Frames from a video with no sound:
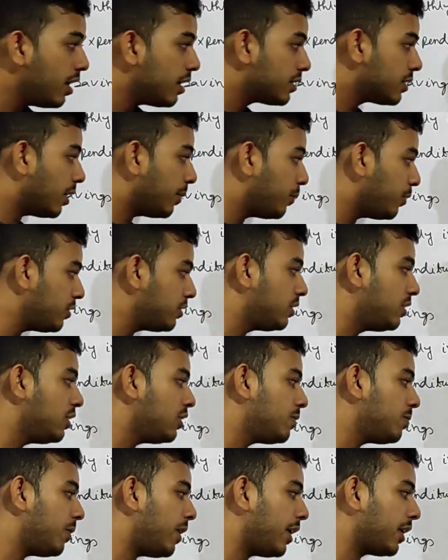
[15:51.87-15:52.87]
Suppose
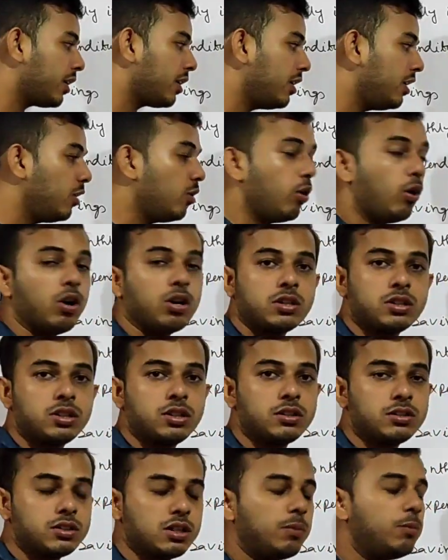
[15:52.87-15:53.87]
this mark he got,
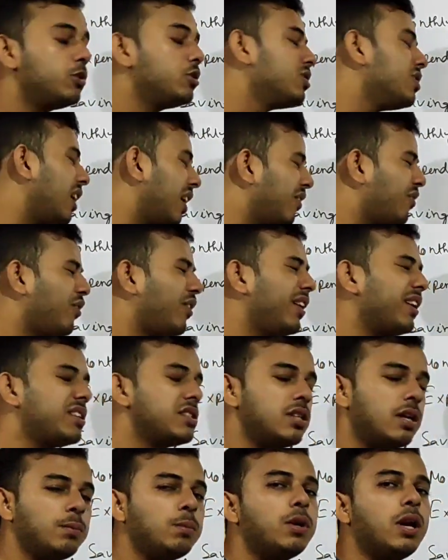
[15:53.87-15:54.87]
suppose for
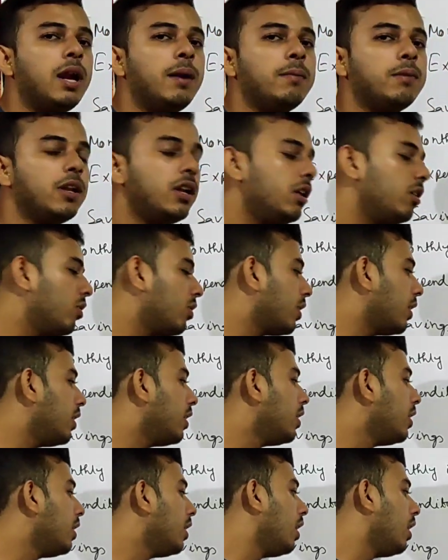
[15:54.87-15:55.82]
example I am telling, okay,